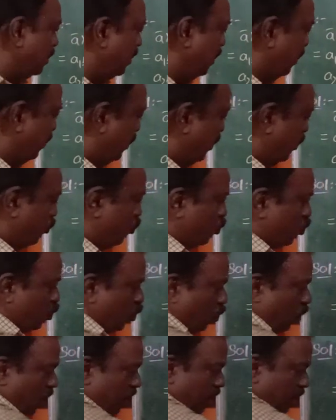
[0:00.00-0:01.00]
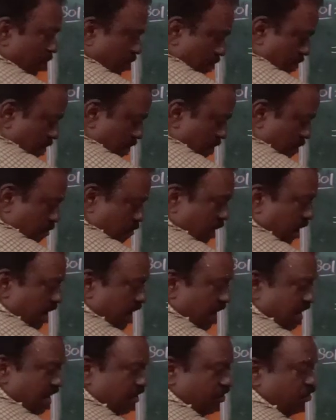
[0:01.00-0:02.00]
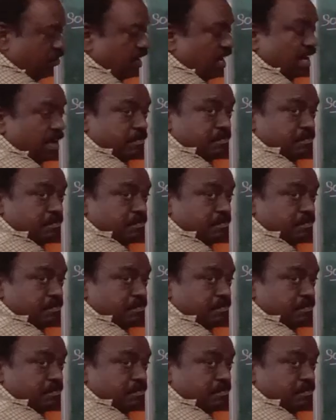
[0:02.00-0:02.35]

in this 2 1. Minus J,